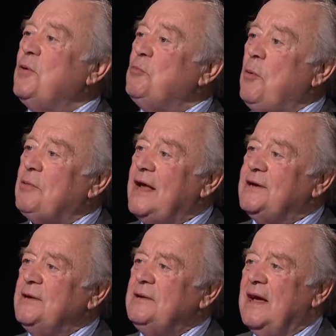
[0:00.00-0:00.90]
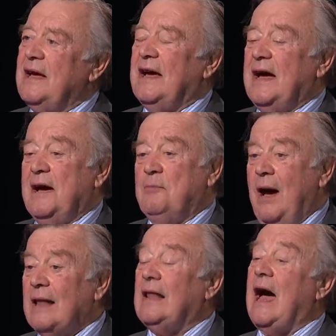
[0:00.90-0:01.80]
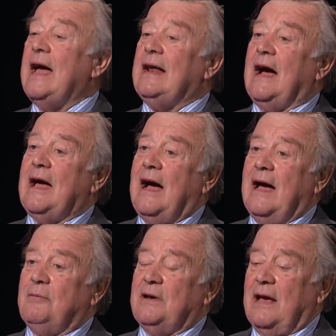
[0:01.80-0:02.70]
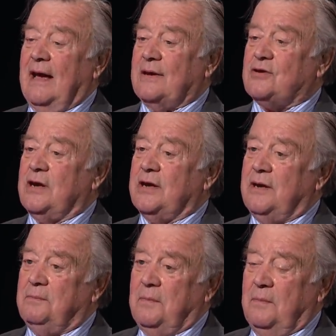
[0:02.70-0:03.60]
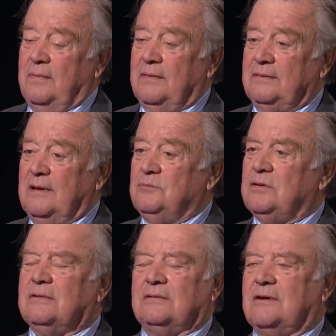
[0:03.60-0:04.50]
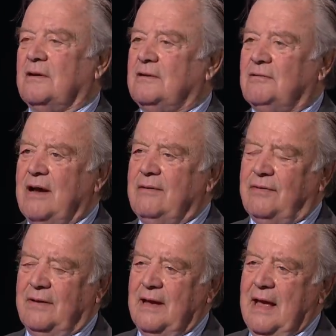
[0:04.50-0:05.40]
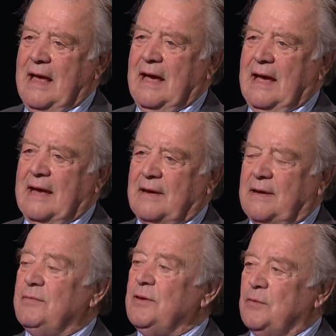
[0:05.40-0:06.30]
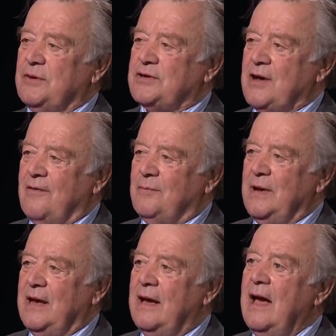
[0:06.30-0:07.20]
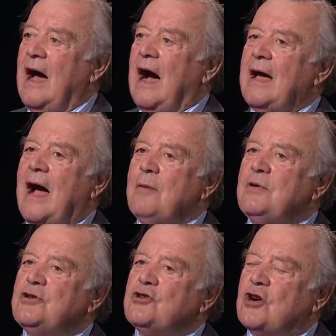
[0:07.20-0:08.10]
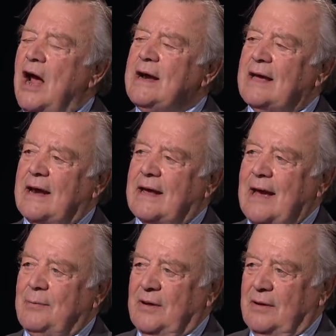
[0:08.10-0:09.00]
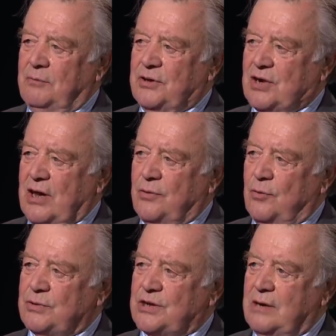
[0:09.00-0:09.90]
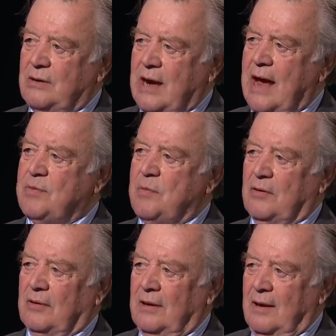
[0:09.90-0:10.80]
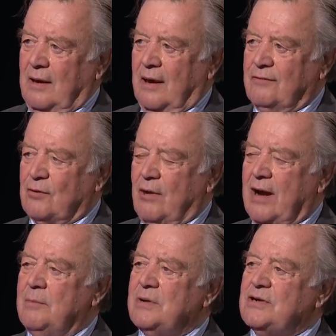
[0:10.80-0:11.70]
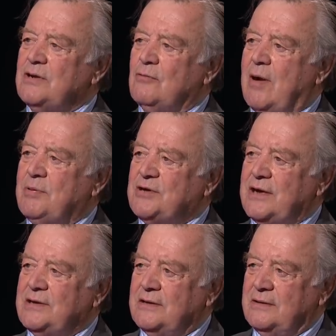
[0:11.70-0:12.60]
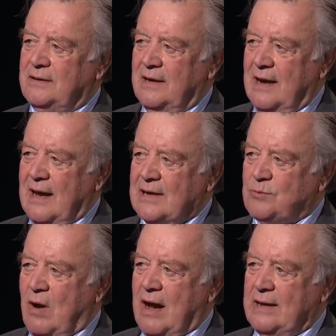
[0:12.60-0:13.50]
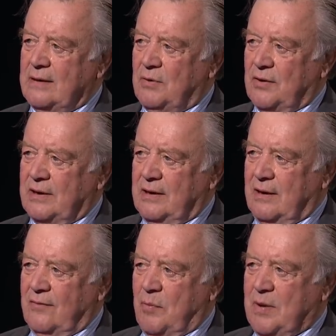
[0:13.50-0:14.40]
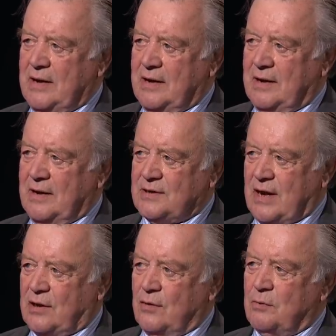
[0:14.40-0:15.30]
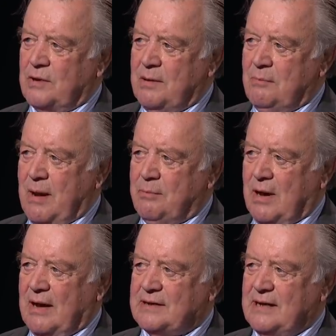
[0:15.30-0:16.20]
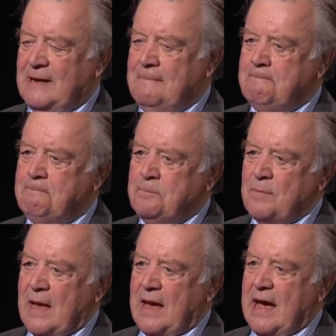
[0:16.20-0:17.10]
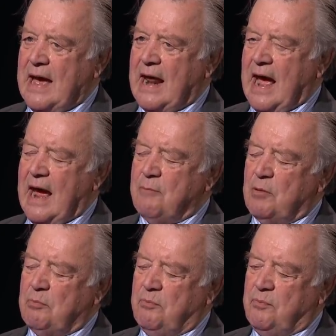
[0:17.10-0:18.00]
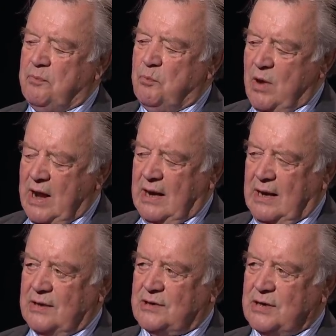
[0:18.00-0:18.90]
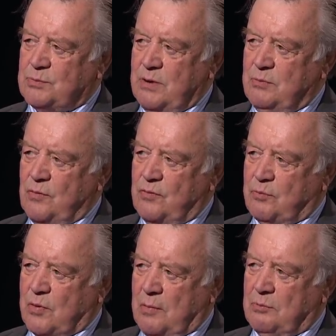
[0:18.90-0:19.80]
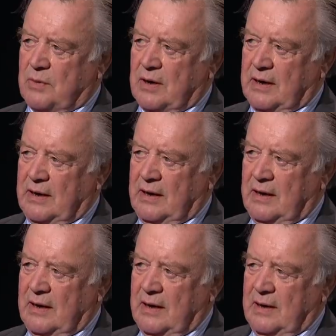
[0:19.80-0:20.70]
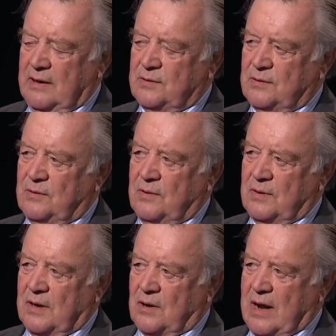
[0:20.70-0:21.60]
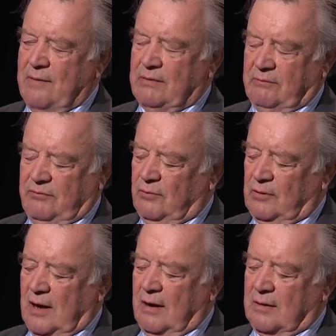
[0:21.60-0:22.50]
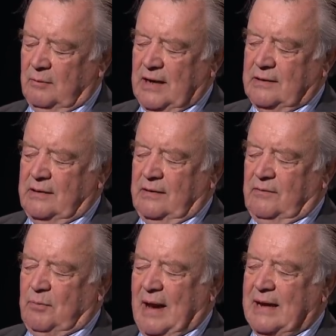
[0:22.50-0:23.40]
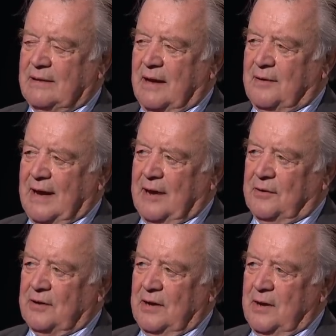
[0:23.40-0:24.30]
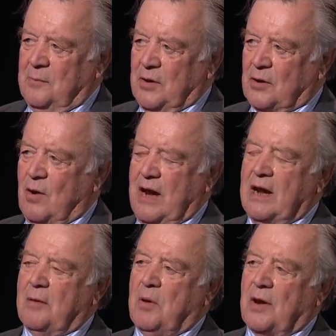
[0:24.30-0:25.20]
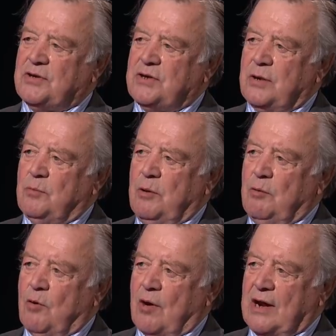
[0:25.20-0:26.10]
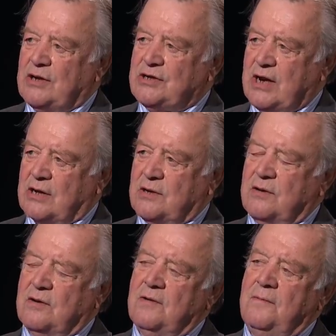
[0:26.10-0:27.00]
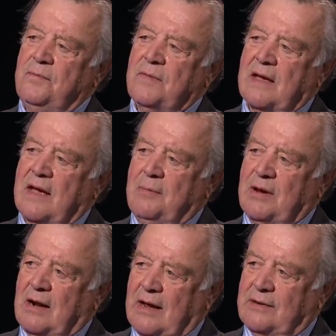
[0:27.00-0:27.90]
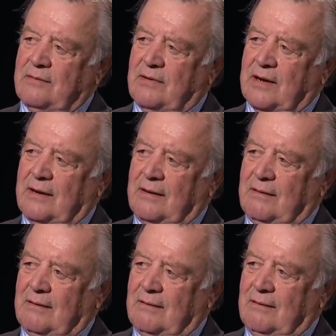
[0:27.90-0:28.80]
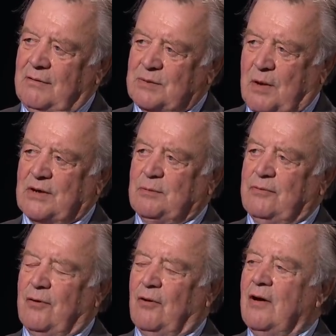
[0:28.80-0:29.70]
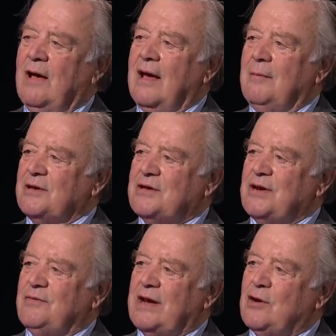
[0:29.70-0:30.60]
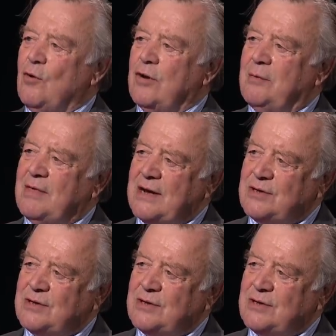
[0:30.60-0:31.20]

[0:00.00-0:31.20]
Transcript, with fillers: would, what would I do? Uh, well, I, I, I would actually, oh, good grief, uh, given they wouldn't start from here, I, I would try to get a cabinet which I thought was capable of agreeing, but still represented as wide a body of opinion as I could within my party. And I would really insist we moved promptly to having full argumentative debate, no doubt, but agreeing a policy we were all going to stick to and be collectively responsible for. I mean, it sounds very corny, but that's